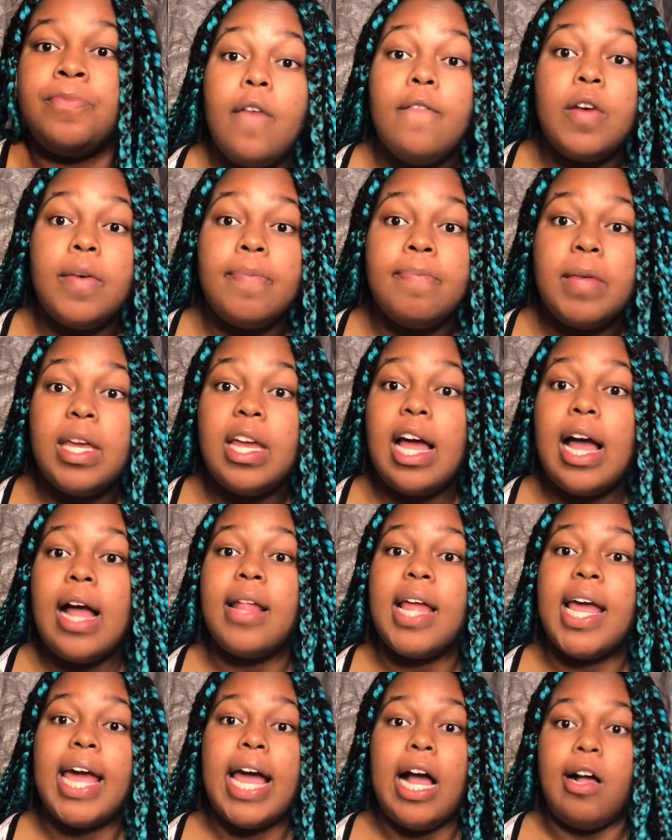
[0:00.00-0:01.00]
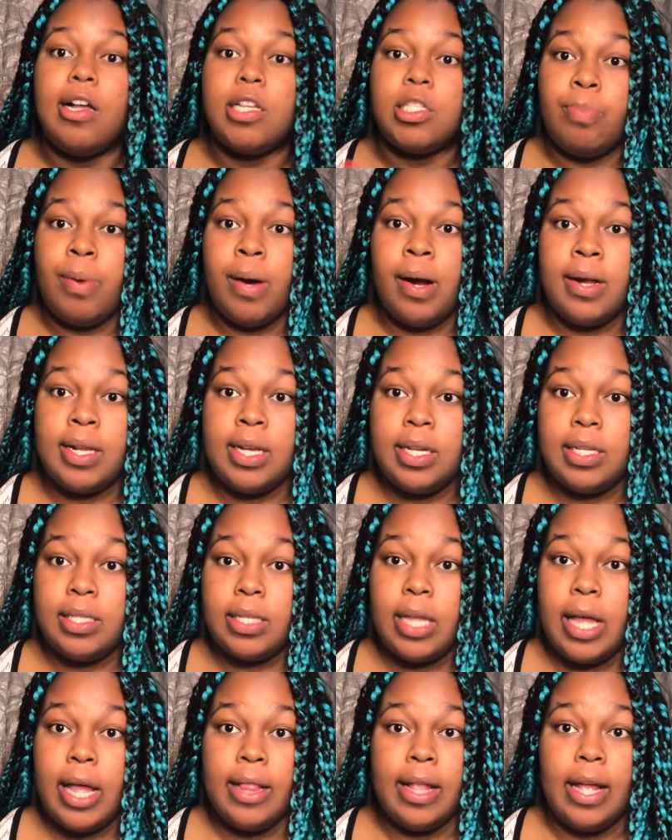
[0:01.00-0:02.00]
For me, I like house parties
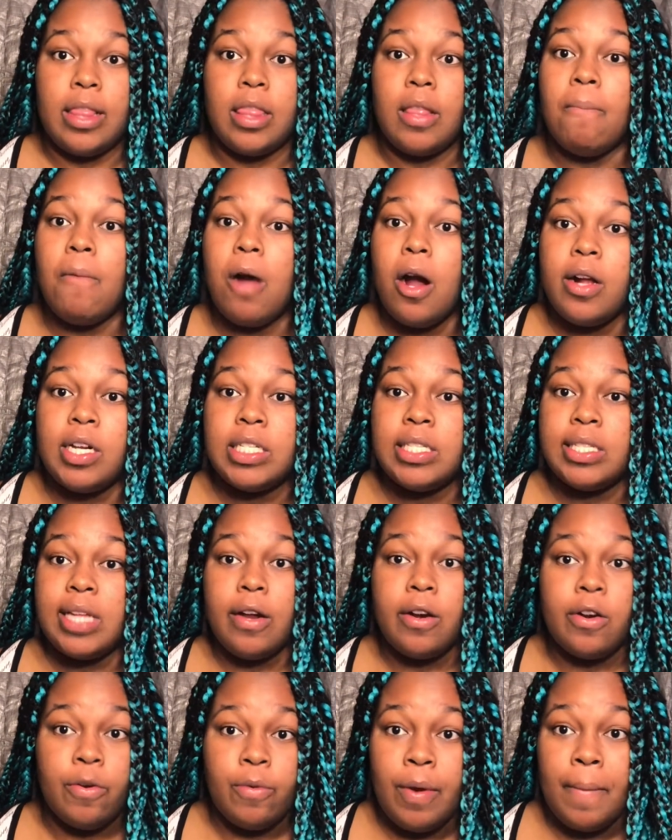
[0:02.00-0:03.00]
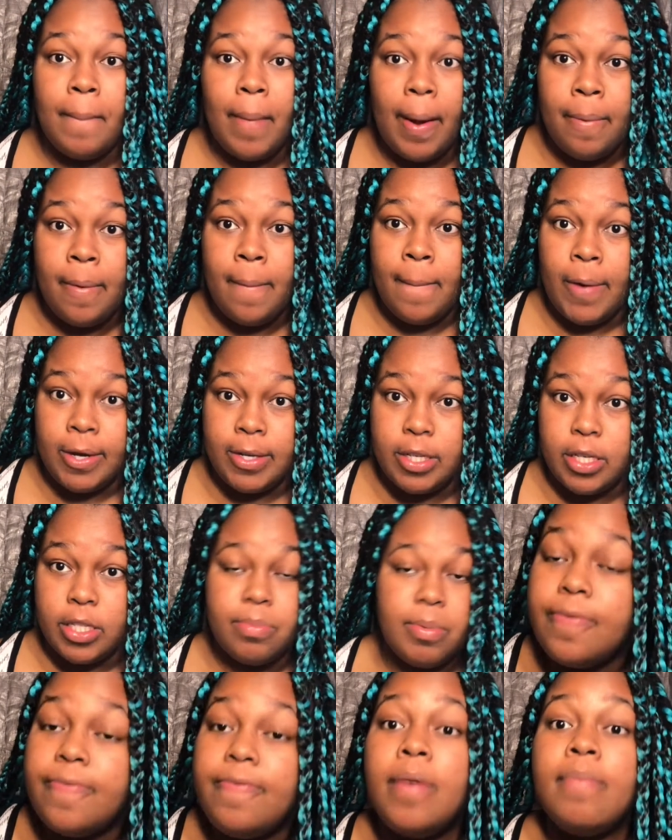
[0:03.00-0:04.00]
and like the parties that are run by promoters.
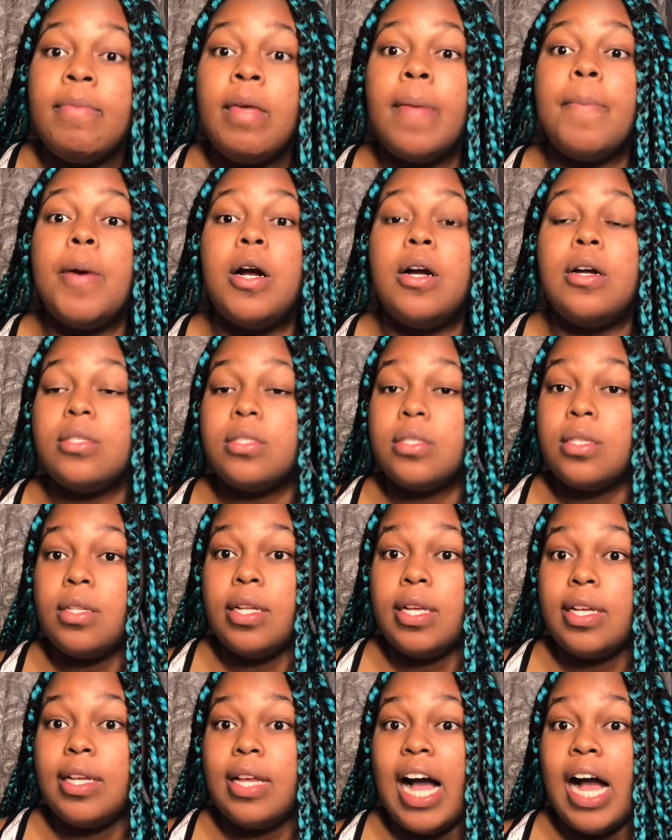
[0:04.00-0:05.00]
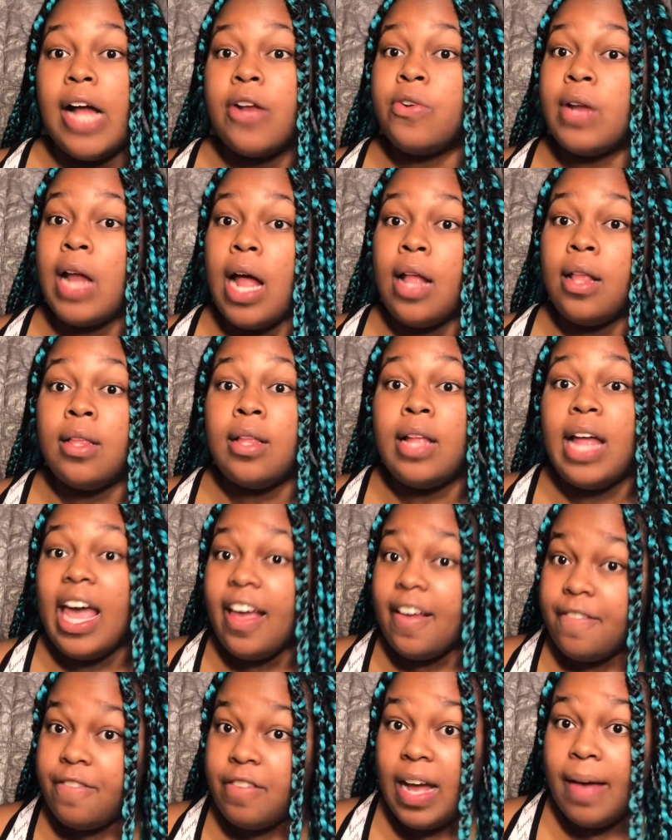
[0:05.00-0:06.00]
For me personally, I do not like
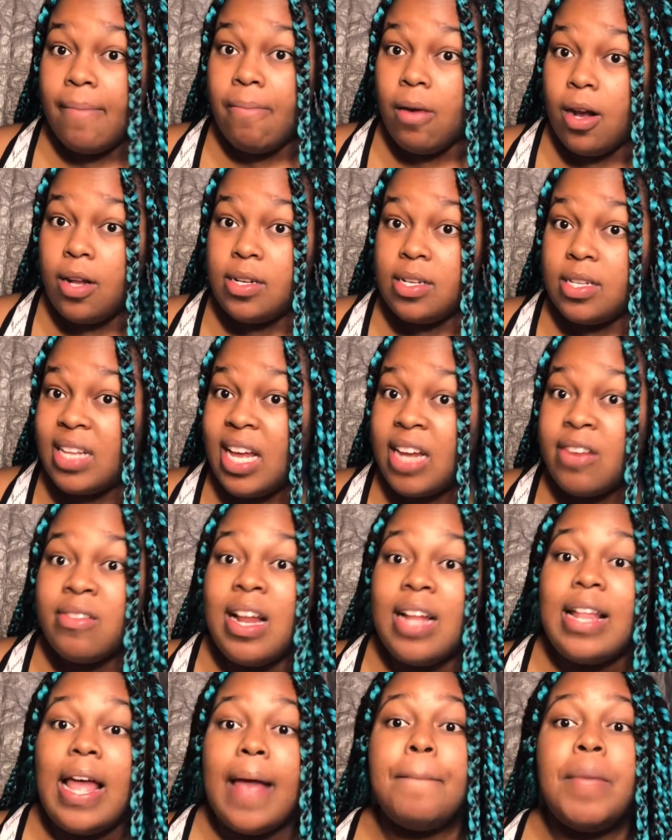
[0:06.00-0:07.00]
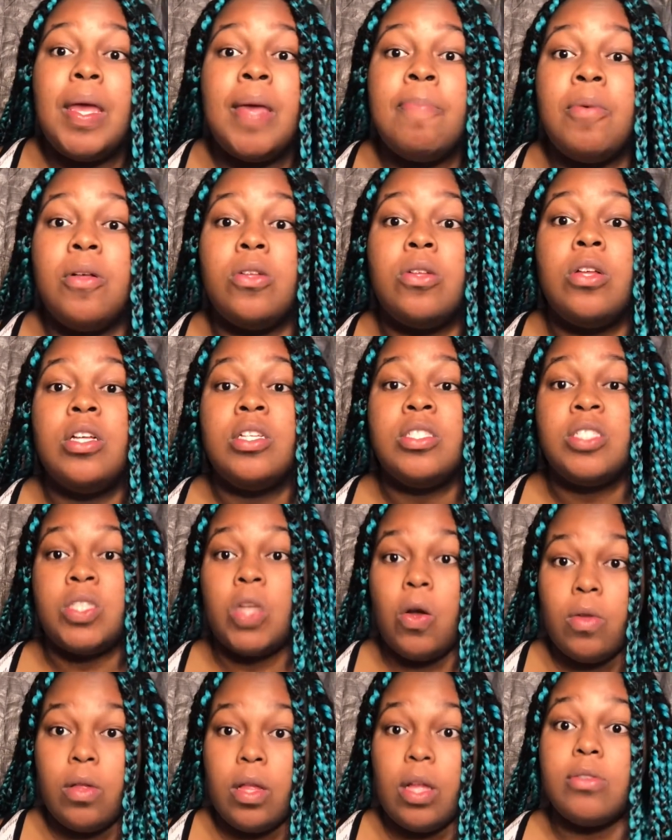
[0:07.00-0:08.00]
frat parties. I do not like people
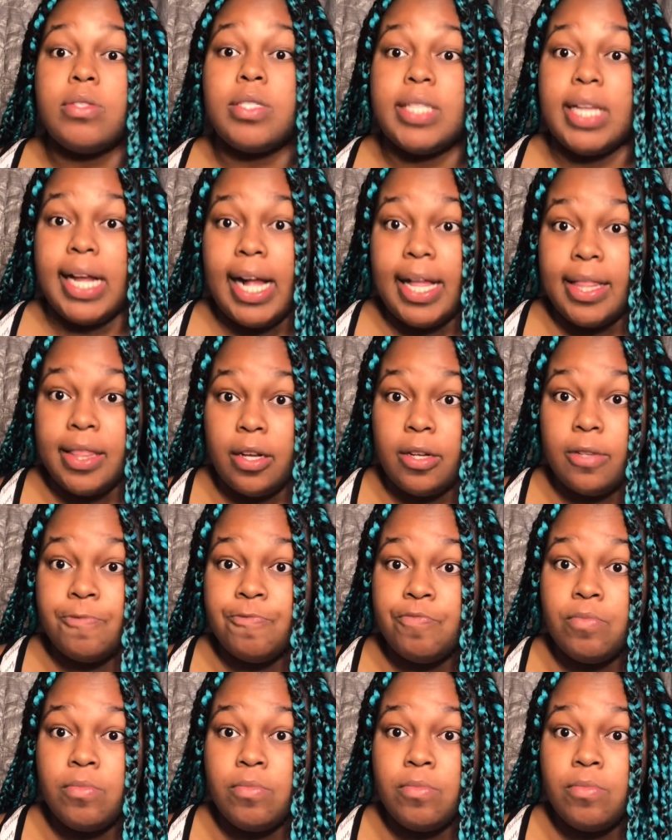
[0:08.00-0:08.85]
so close together.